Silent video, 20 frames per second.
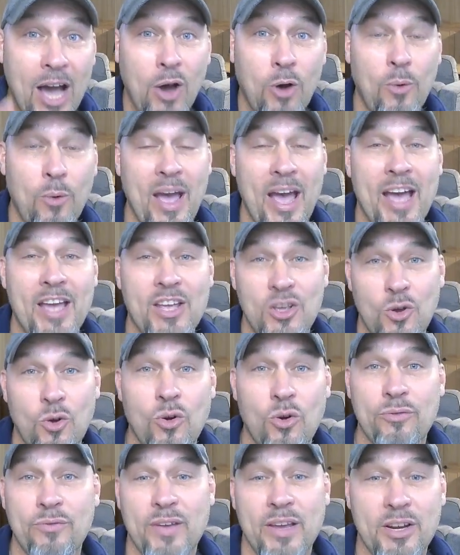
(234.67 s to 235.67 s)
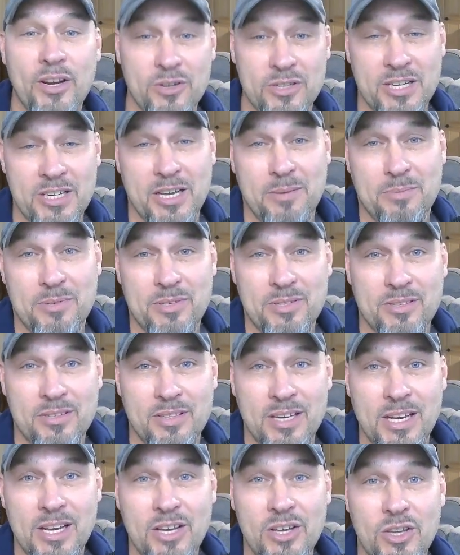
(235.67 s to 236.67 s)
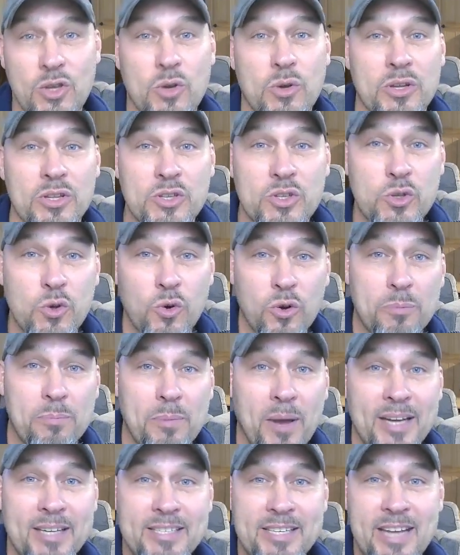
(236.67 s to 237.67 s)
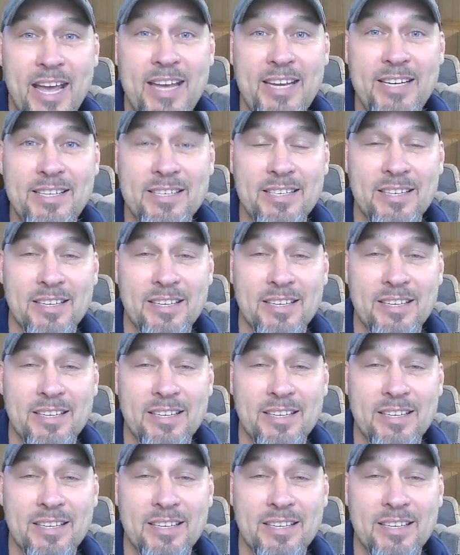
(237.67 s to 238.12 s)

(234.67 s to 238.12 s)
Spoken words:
at your fingertips. You can sort by date.